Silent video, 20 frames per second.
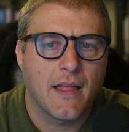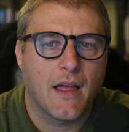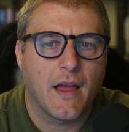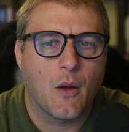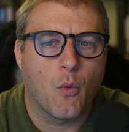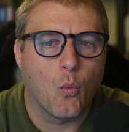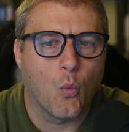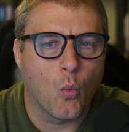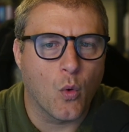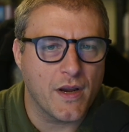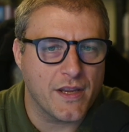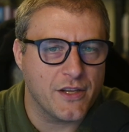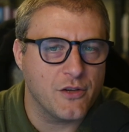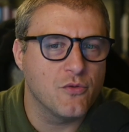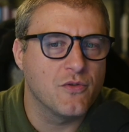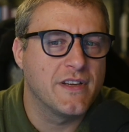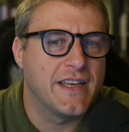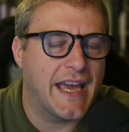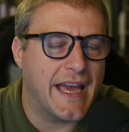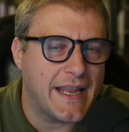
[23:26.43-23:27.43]
What you
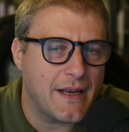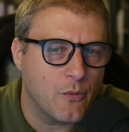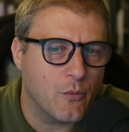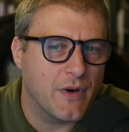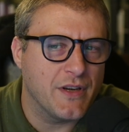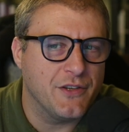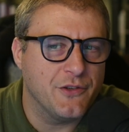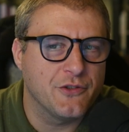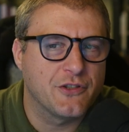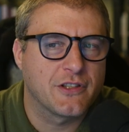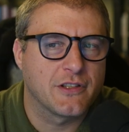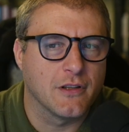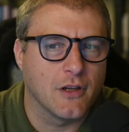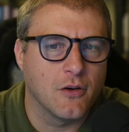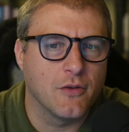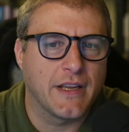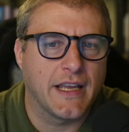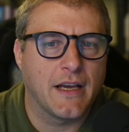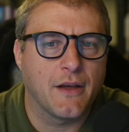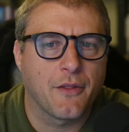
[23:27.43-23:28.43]
get when you slow
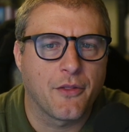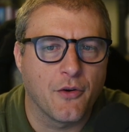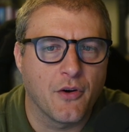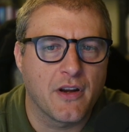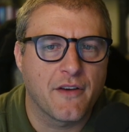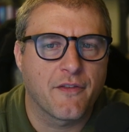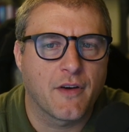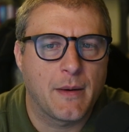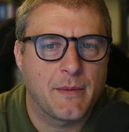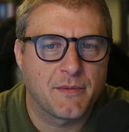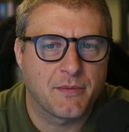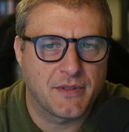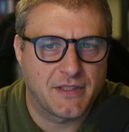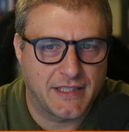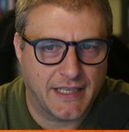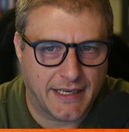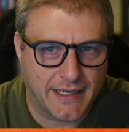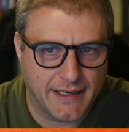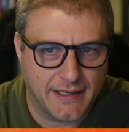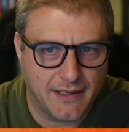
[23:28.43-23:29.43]
down 30 frames per
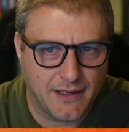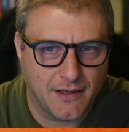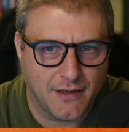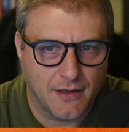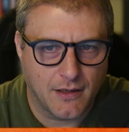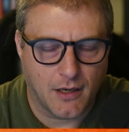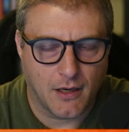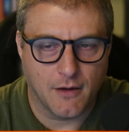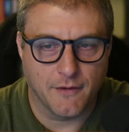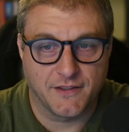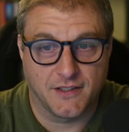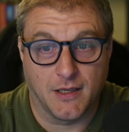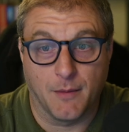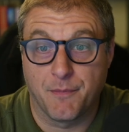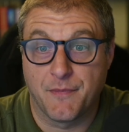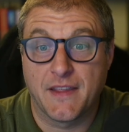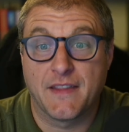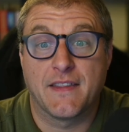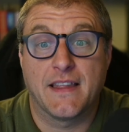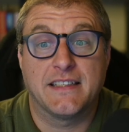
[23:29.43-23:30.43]
second of
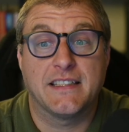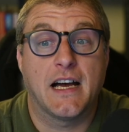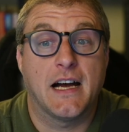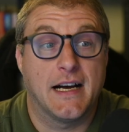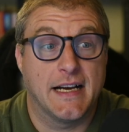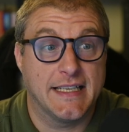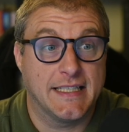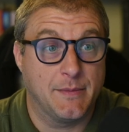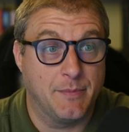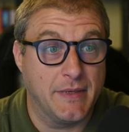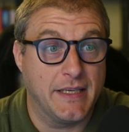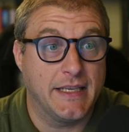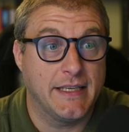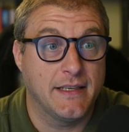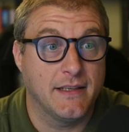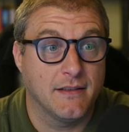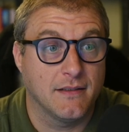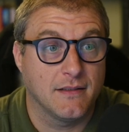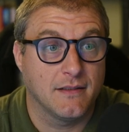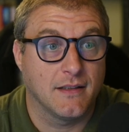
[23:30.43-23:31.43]
something that's high
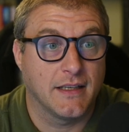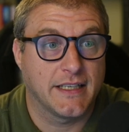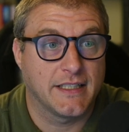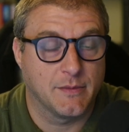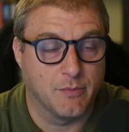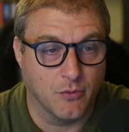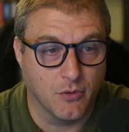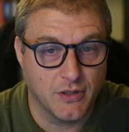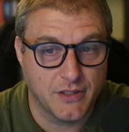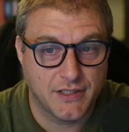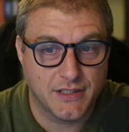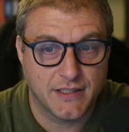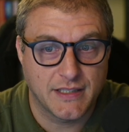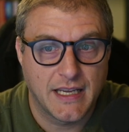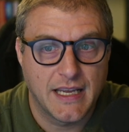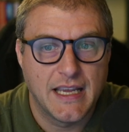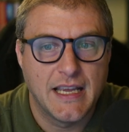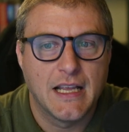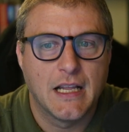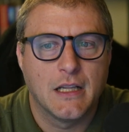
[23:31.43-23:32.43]
speed, like sports,
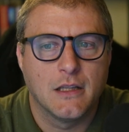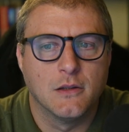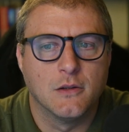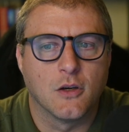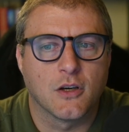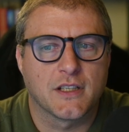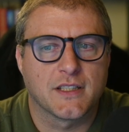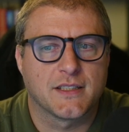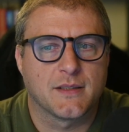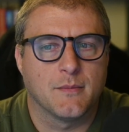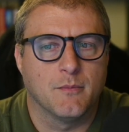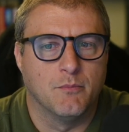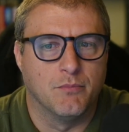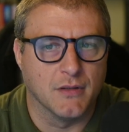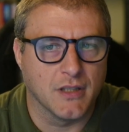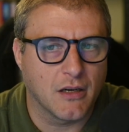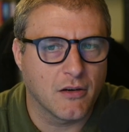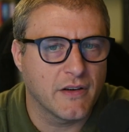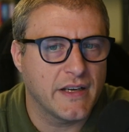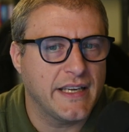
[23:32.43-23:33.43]
looks
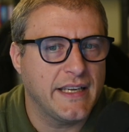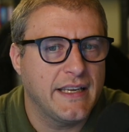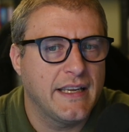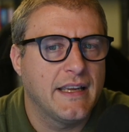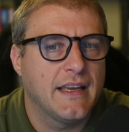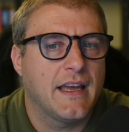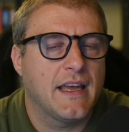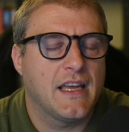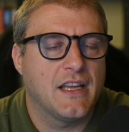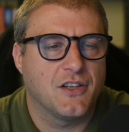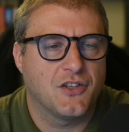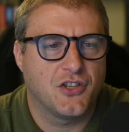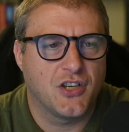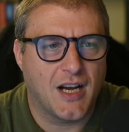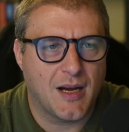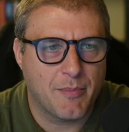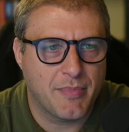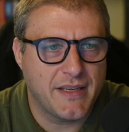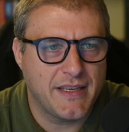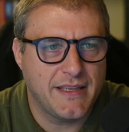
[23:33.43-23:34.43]
blurry and
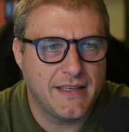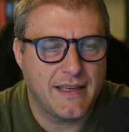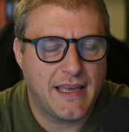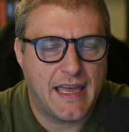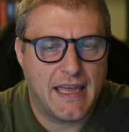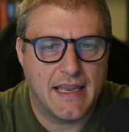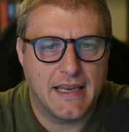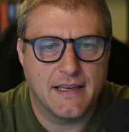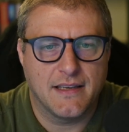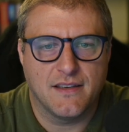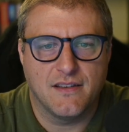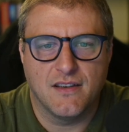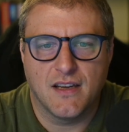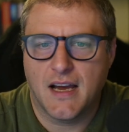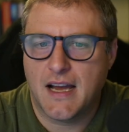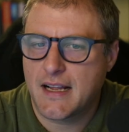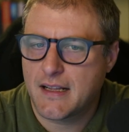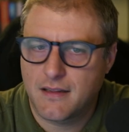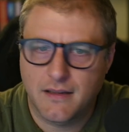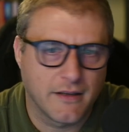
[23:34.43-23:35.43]
choppy and
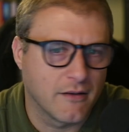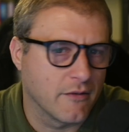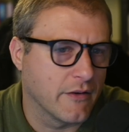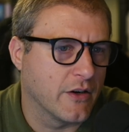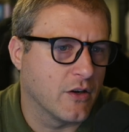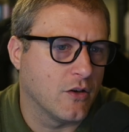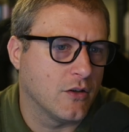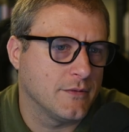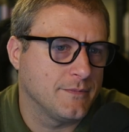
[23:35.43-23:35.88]
not clear at all.